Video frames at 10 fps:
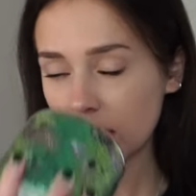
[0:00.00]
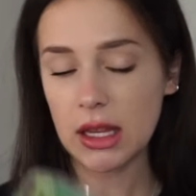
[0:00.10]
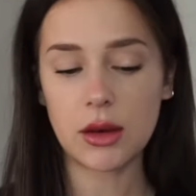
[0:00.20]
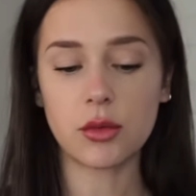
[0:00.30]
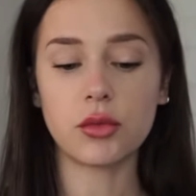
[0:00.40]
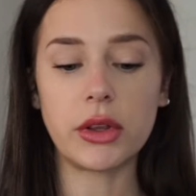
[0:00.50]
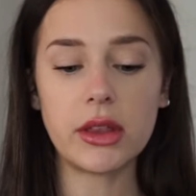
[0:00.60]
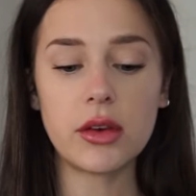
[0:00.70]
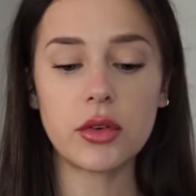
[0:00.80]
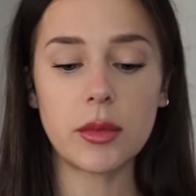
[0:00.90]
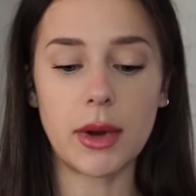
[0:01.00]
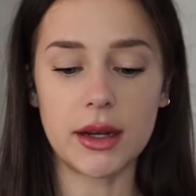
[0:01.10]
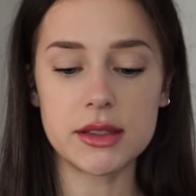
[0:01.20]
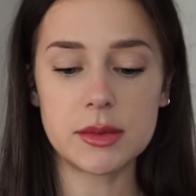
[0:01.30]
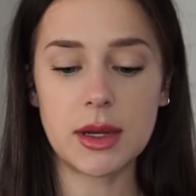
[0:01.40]
it really
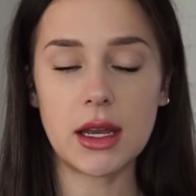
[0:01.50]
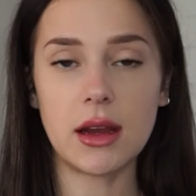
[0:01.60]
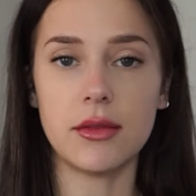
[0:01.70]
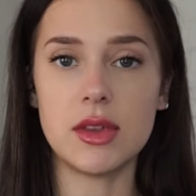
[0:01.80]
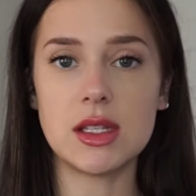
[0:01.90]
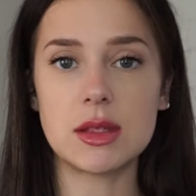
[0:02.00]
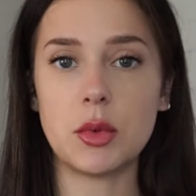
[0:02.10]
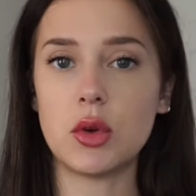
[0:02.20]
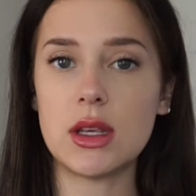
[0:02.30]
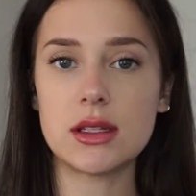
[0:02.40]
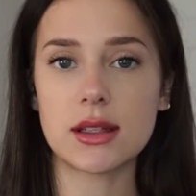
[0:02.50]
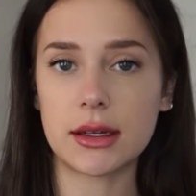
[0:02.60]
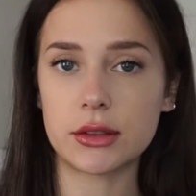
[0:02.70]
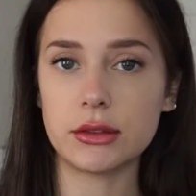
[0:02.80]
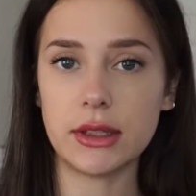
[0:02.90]
reminds me of the Spooky
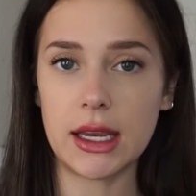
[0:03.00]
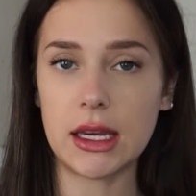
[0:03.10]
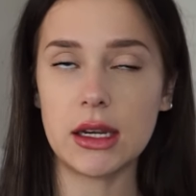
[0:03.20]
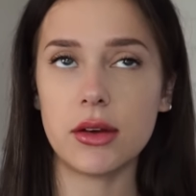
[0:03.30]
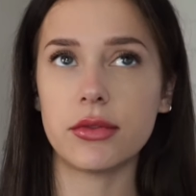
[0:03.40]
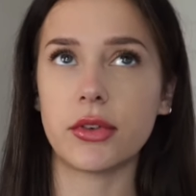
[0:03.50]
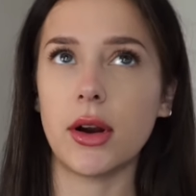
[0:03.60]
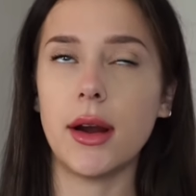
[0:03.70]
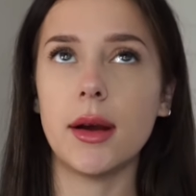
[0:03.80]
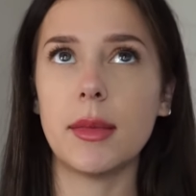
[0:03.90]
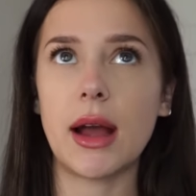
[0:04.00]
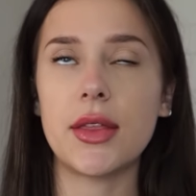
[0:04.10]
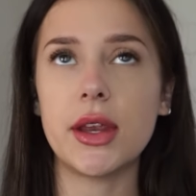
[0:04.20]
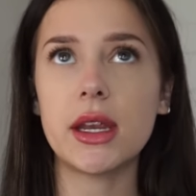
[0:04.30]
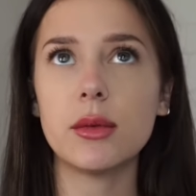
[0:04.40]
Cider Lane from, I
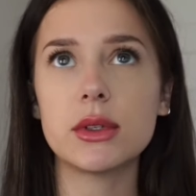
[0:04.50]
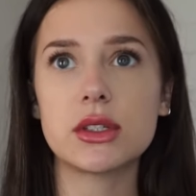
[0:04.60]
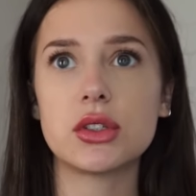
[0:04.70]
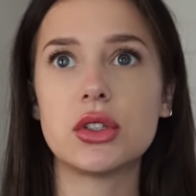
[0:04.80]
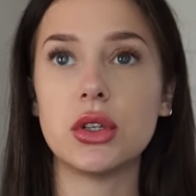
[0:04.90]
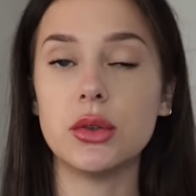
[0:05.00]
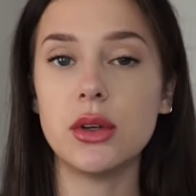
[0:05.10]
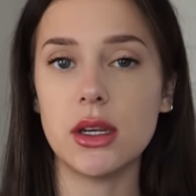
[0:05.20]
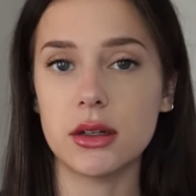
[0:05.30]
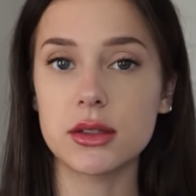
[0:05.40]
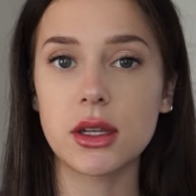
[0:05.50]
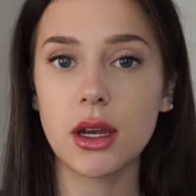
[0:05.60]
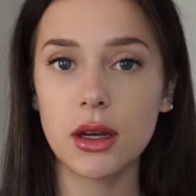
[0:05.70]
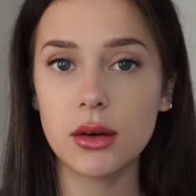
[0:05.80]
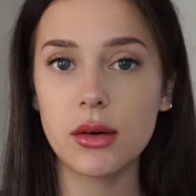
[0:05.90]
think it was 2 years
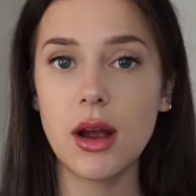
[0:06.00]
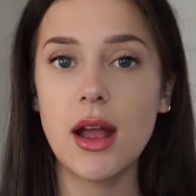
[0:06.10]
ago,